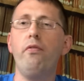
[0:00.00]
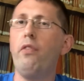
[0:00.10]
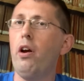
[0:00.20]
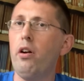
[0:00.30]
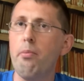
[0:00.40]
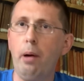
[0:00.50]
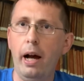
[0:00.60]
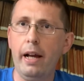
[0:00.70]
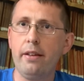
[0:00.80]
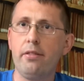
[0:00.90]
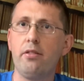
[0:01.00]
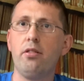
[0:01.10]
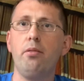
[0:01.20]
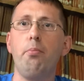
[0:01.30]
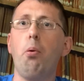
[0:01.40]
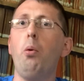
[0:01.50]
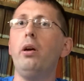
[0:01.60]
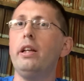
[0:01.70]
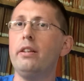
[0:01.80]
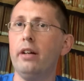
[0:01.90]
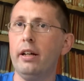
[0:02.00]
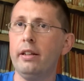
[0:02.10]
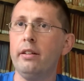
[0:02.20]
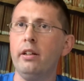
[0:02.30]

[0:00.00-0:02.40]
very biased, poorly done.